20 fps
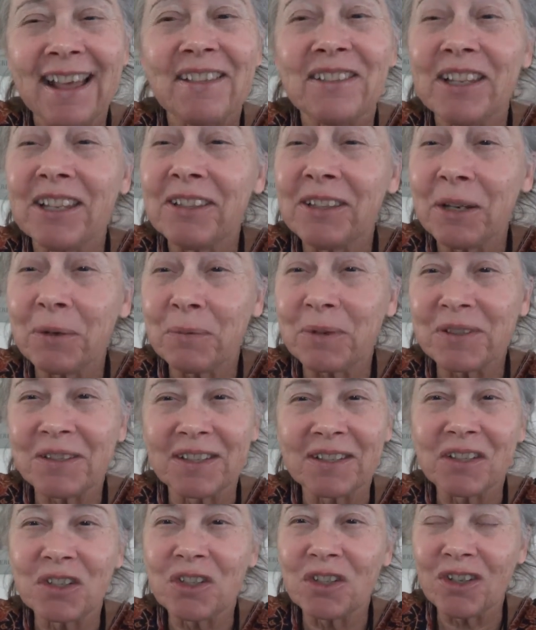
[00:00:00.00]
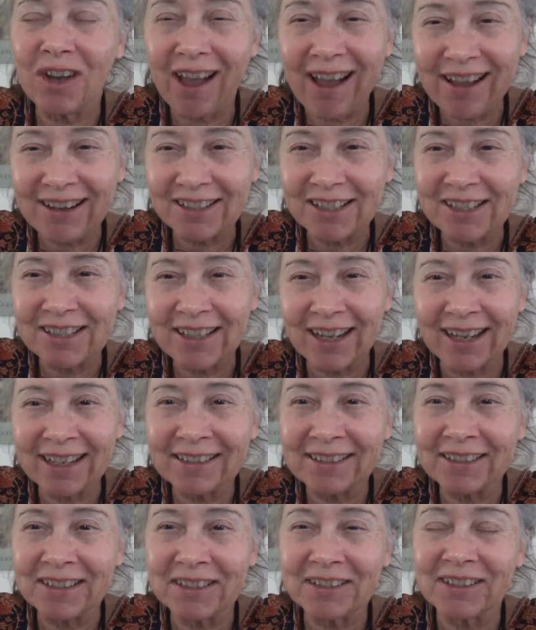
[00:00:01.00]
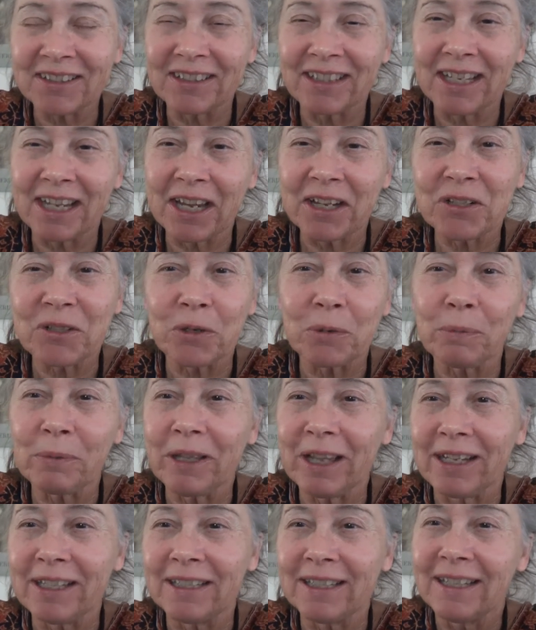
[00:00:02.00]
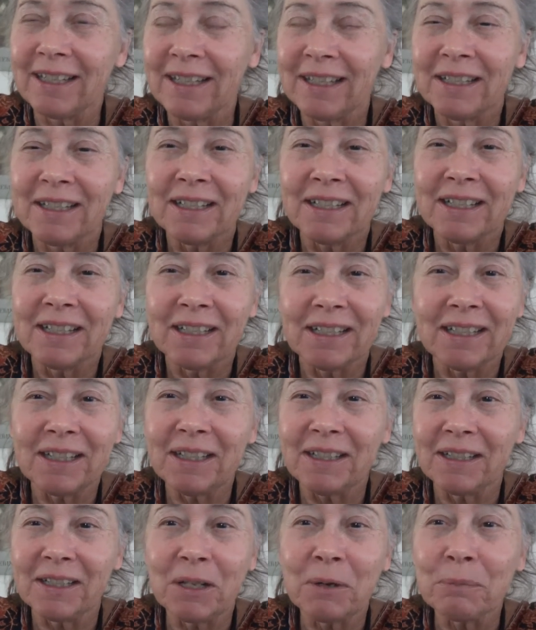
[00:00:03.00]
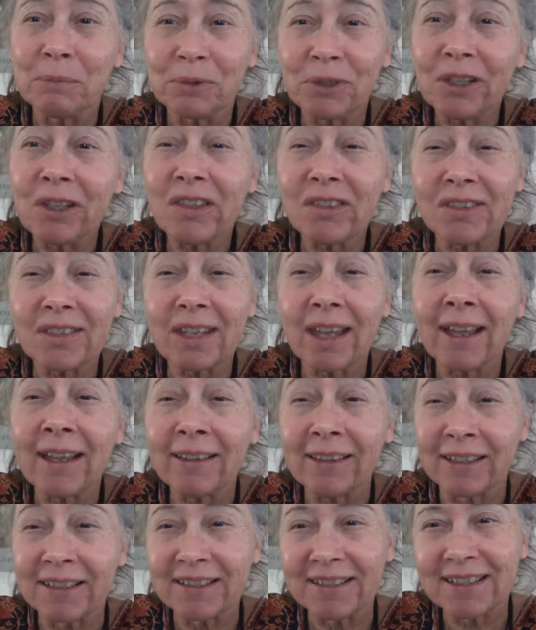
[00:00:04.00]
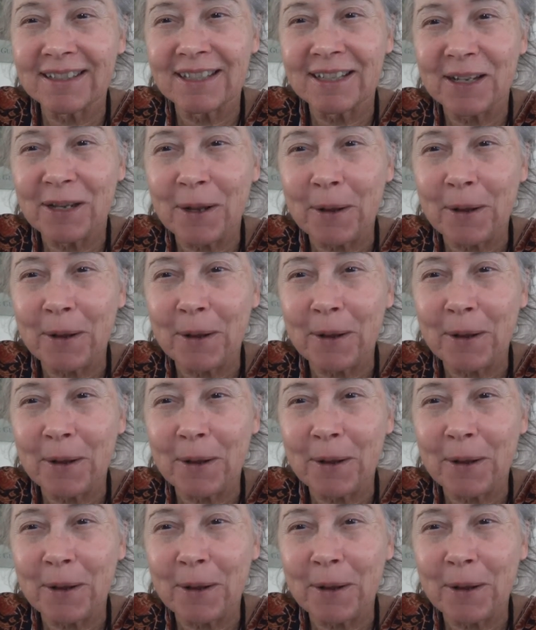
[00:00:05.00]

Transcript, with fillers: Then there was a shocked silence on the astral plane. Complete silence.